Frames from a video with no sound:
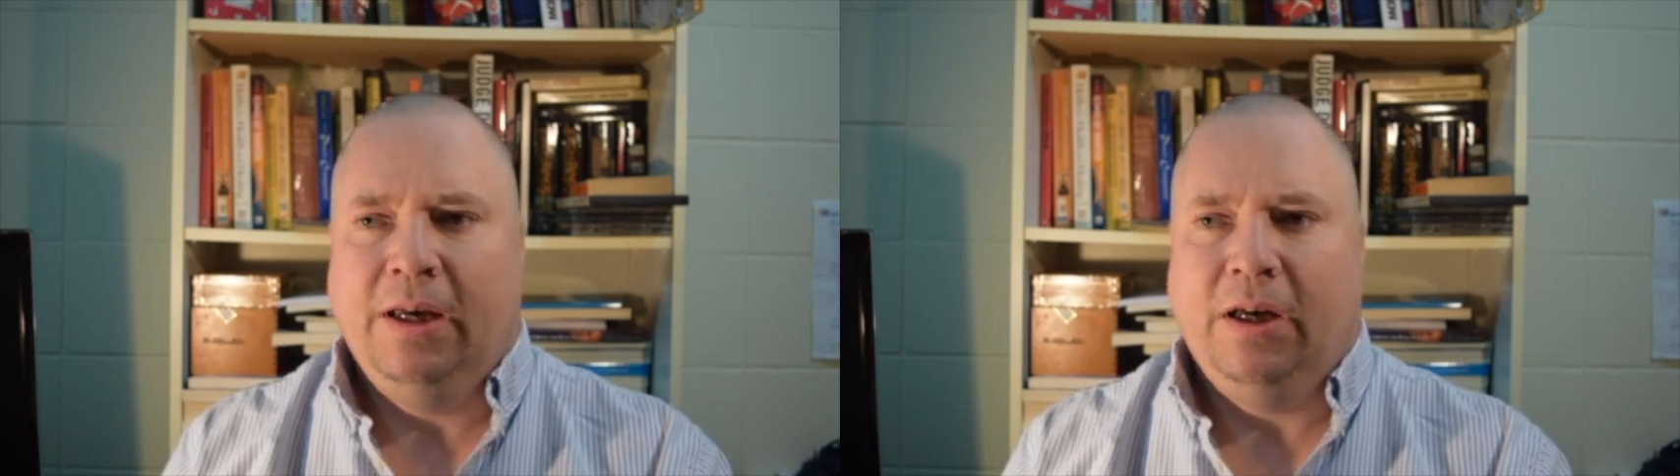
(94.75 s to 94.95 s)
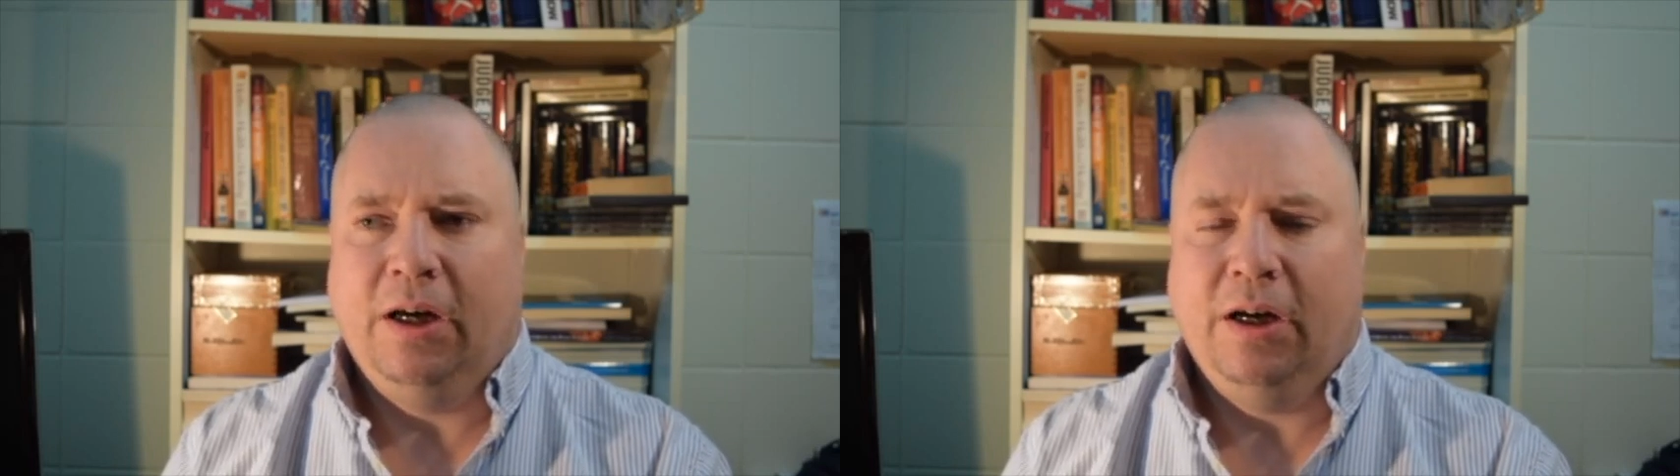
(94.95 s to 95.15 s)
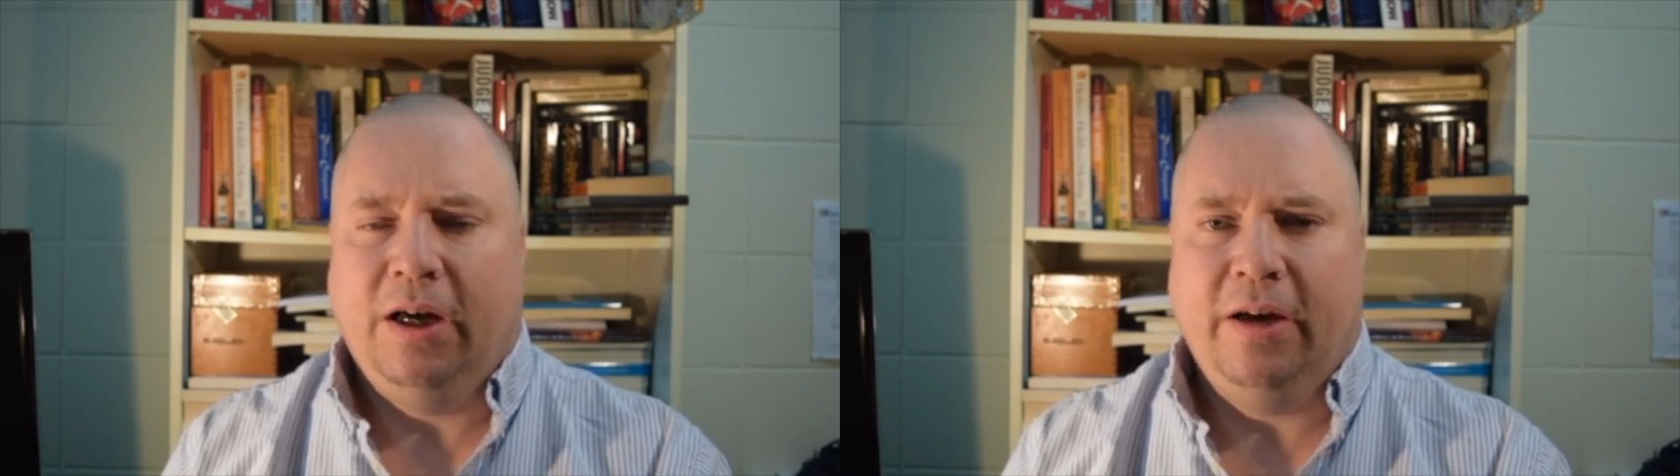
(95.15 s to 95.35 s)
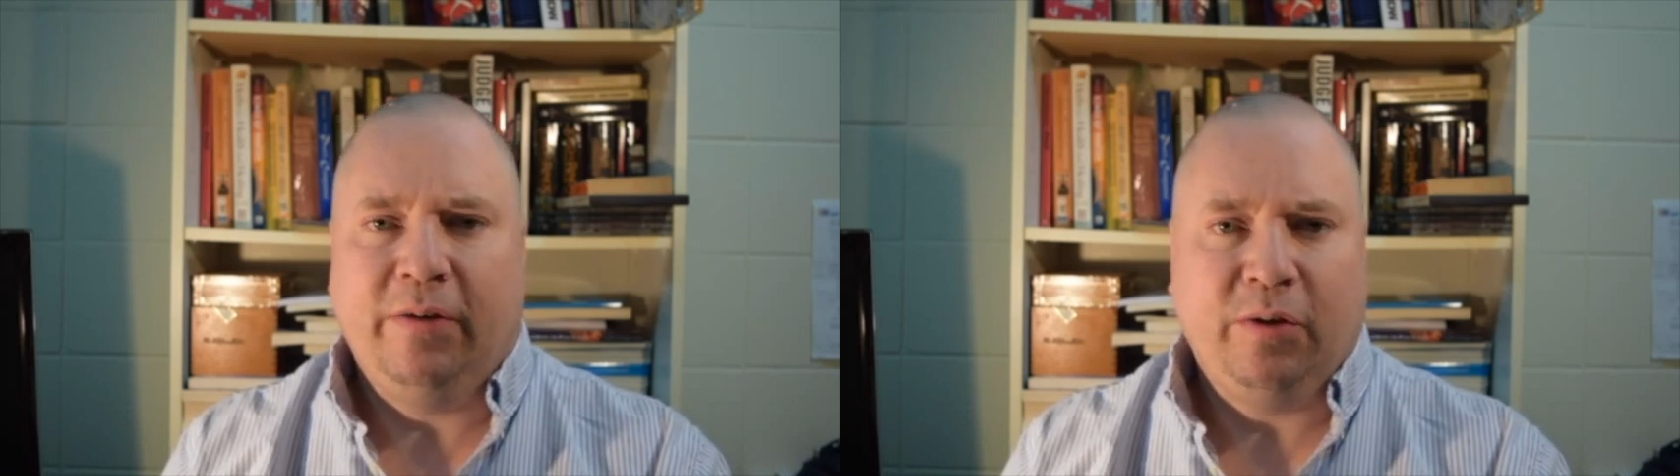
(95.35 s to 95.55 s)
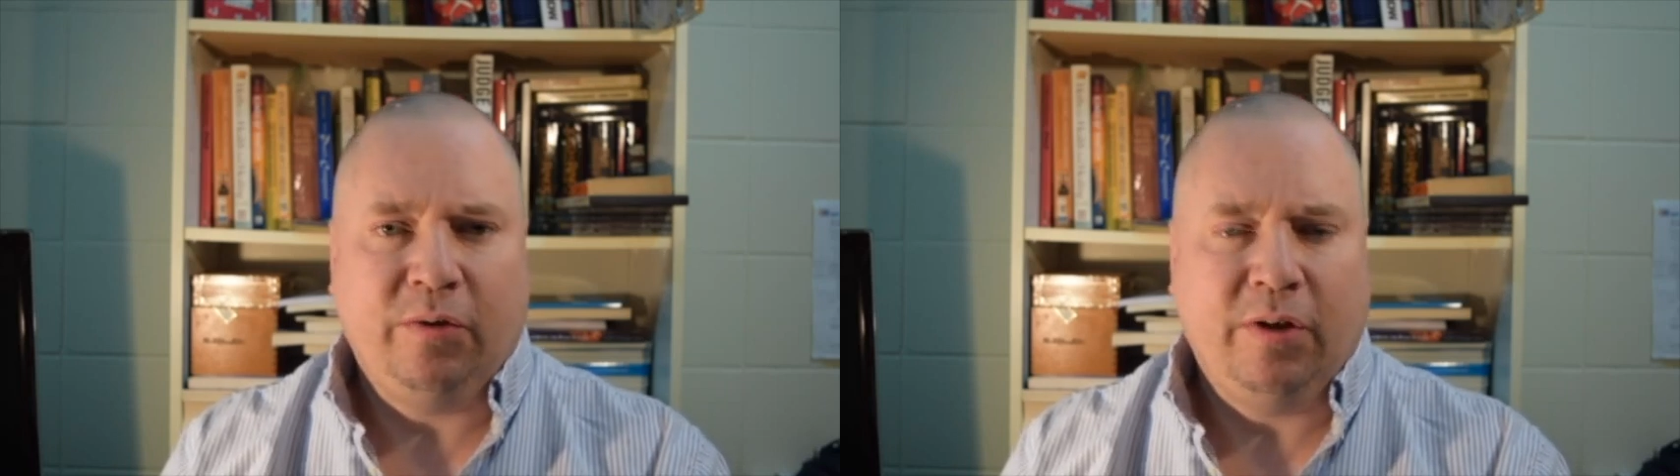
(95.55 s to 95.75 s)

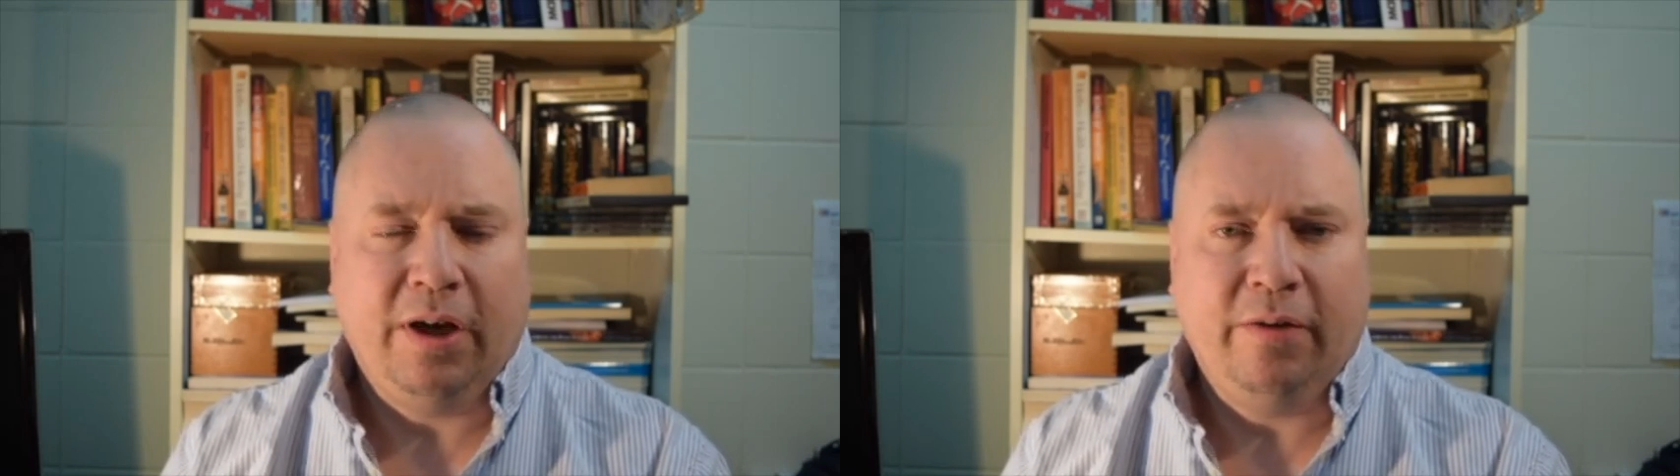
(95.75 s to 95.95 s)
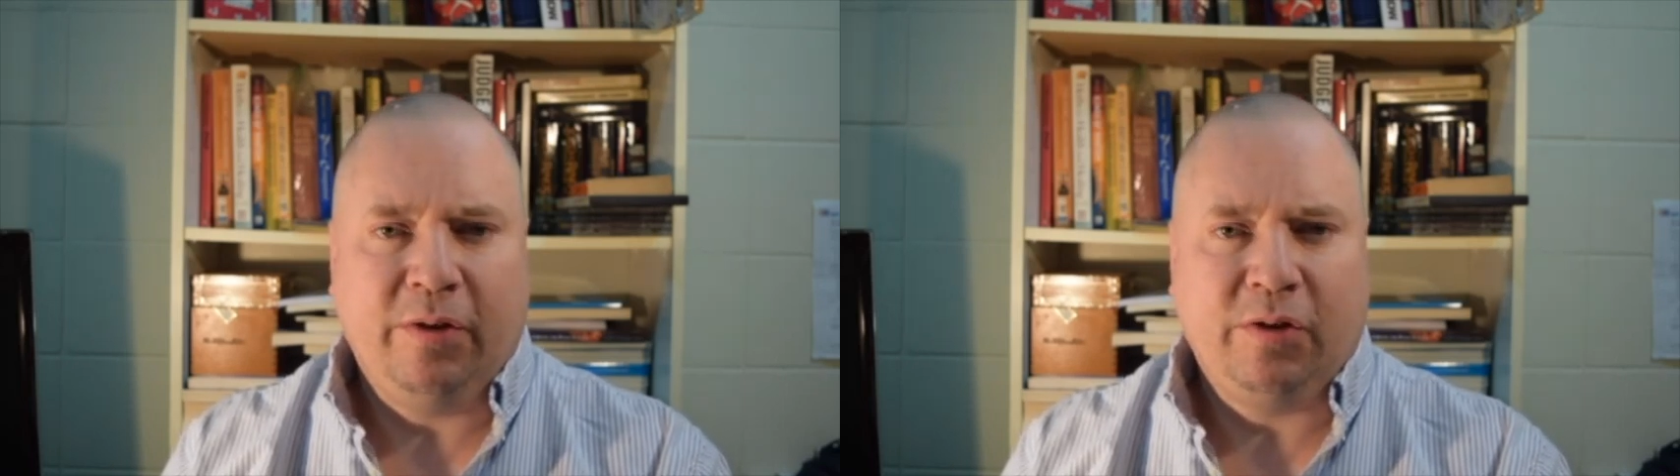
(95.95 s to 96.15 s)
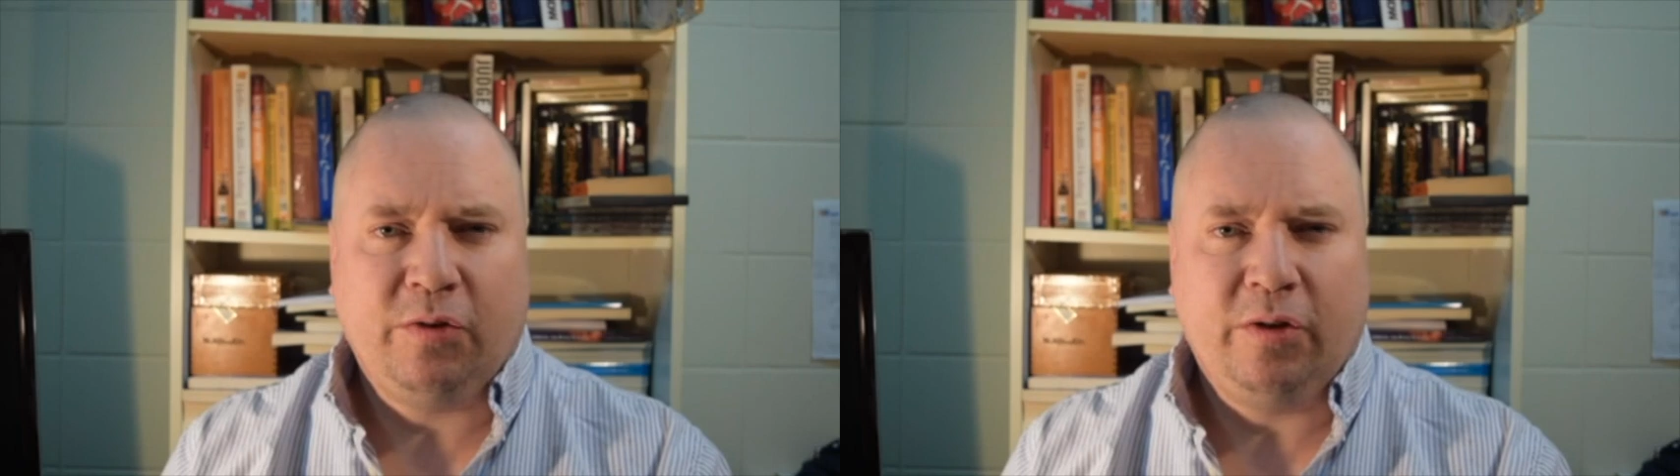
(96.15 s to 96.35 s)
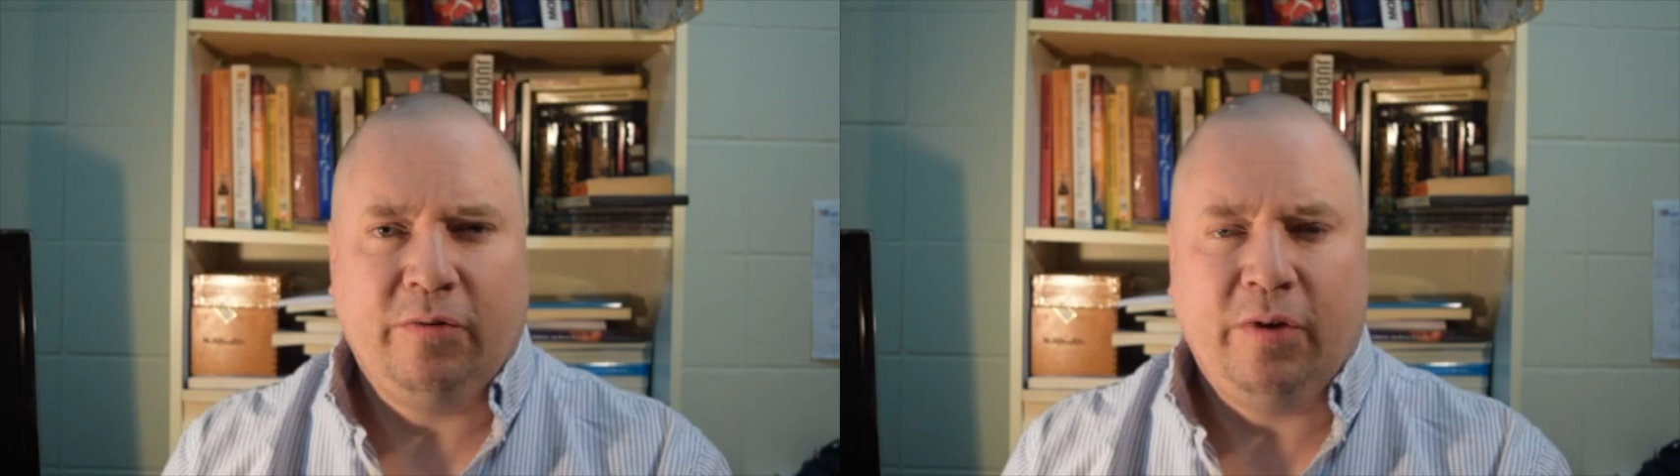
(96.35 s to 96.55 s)
having sort of